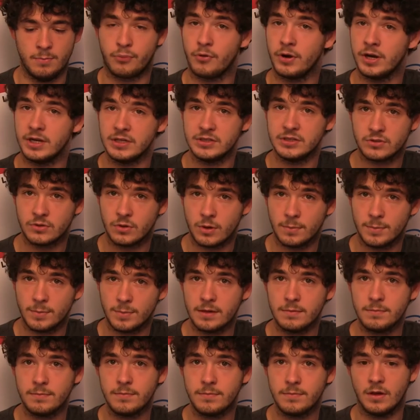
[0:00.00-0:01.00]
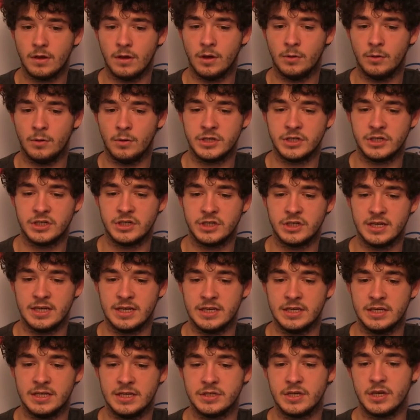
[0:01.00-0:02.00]
brainstorming, which
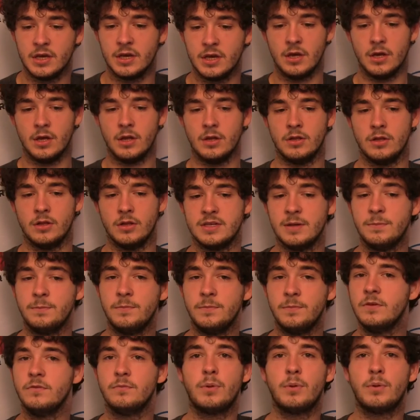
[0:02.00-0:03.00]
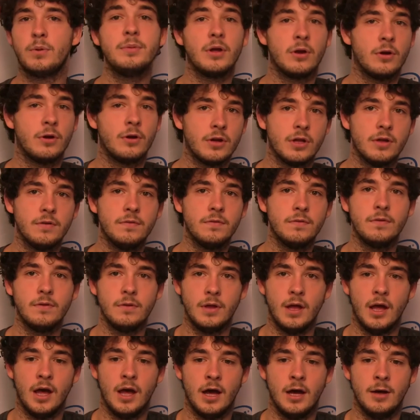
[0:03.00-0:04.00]
is something you've probably heard of
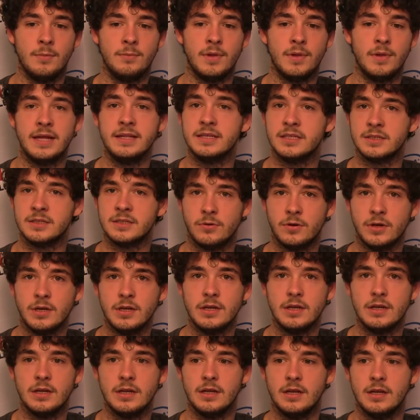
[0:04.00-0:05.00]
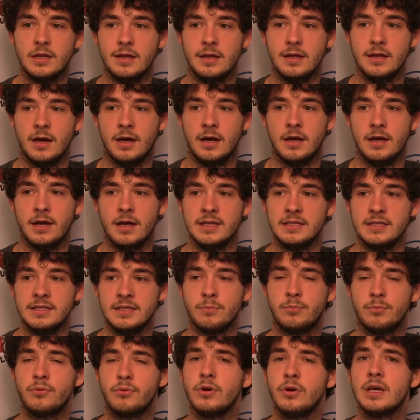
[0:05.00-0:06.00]
um, at this point uh, it's
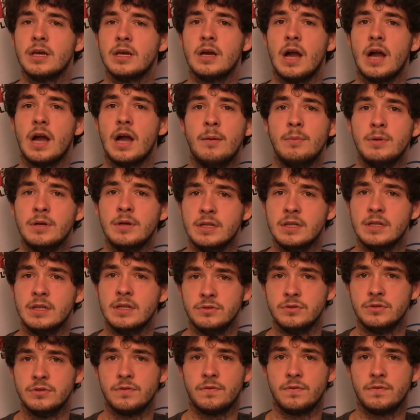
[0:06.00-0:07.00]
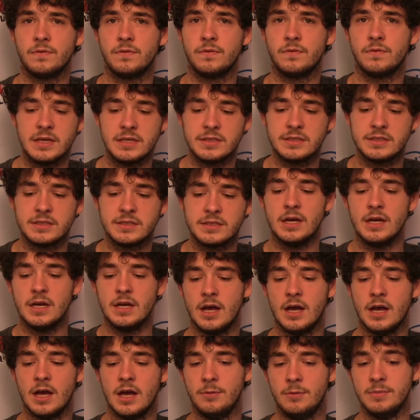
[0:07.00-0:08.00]
a pretty commonly used phrase.
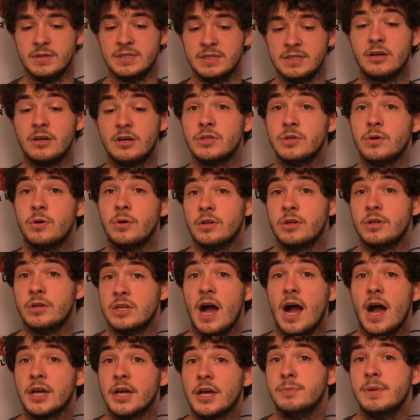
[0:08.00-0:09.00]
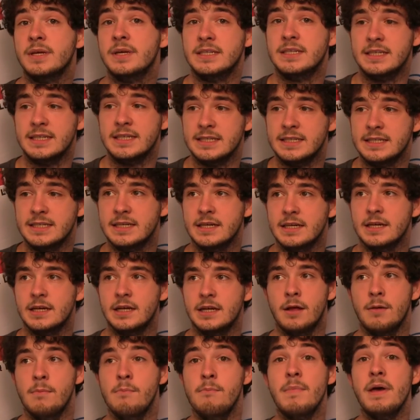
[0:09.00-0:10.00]
Um, it's also a documented
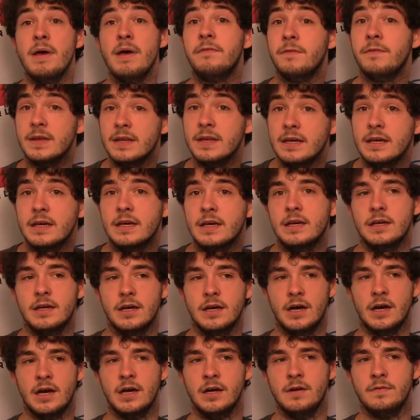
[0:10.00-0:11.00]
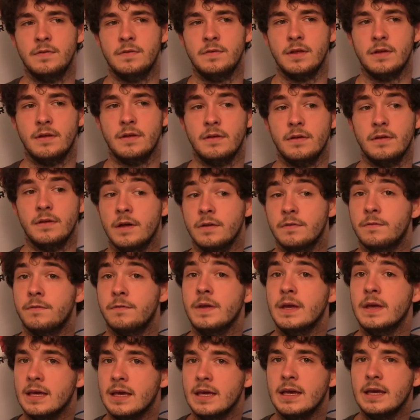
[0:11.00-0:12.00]
method of uh,
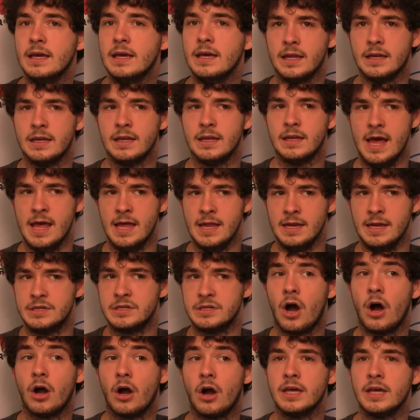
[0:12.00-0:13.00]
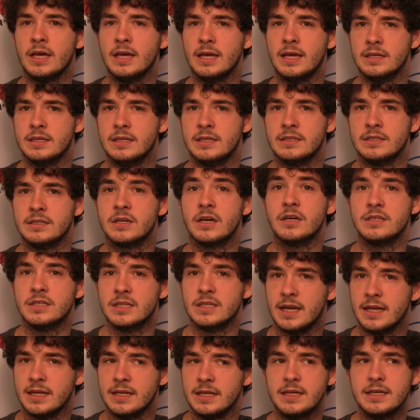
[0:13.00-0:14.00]
thinking and, and talking and
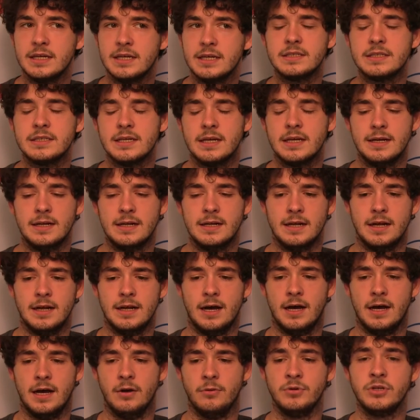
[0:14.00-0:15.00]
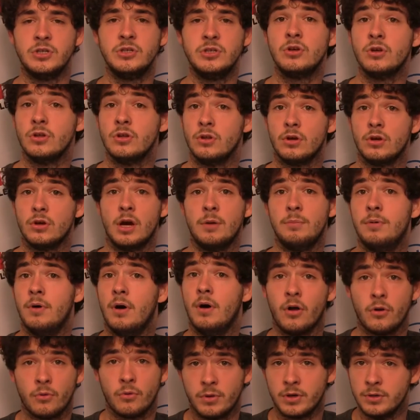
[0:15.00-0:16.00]
discussing ideas, uh, which you can look up
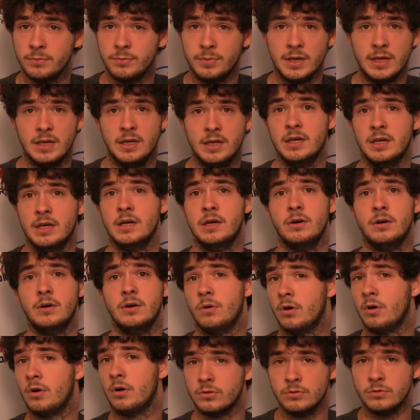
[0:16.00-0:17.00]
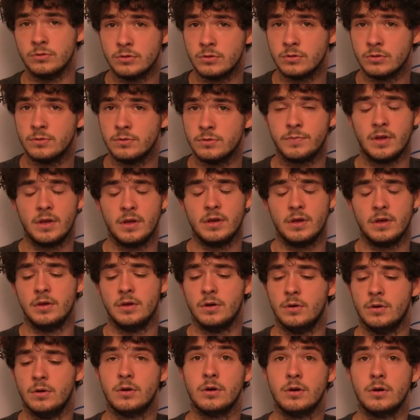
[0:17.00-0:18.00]
on Wikipedia or on Google
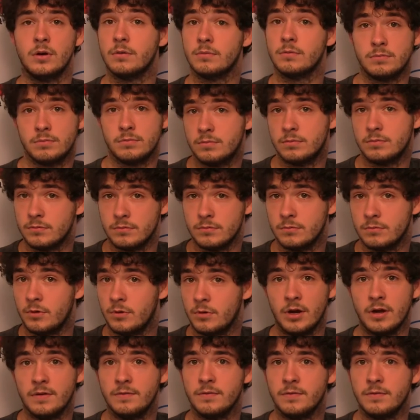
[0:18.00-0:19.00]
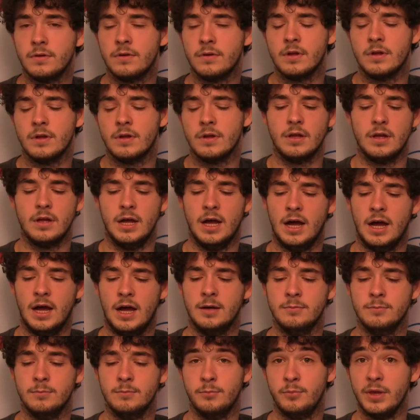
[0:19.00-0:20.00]
or wherever,
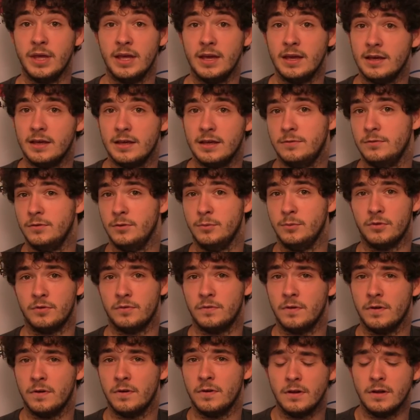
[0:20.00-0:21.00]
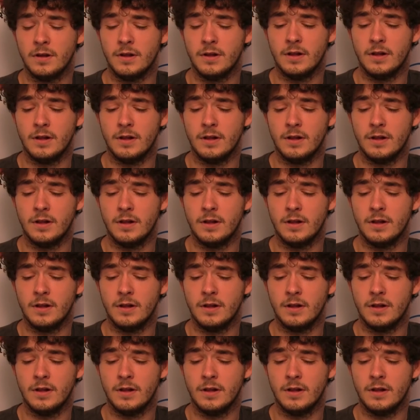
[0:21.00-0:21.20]
um, Bing if you prefer.